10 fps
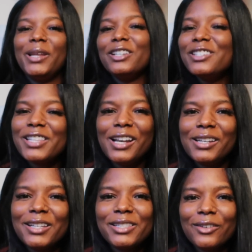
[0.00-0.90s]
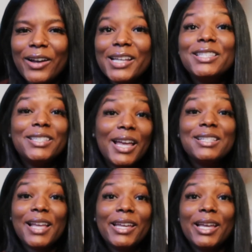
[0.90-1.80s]
now she's telling us to rest.
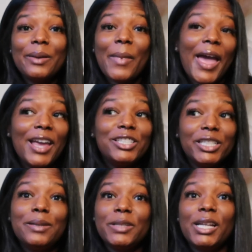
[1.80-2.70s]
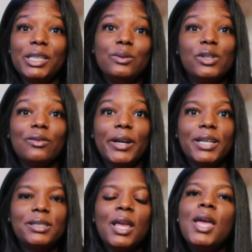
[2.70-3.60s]
Yes, I am. I actually am telling you to rest.